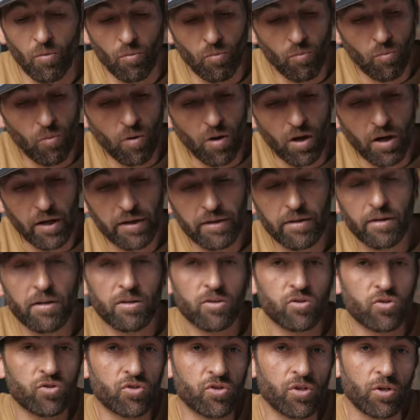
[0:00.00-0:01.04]

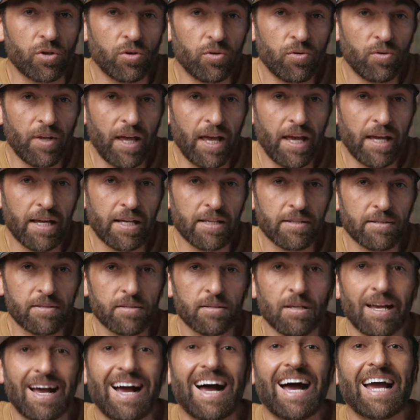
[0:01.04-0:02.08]
1-2
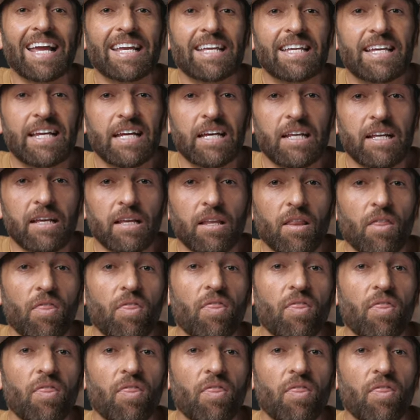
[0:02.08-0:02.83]
days, I get it.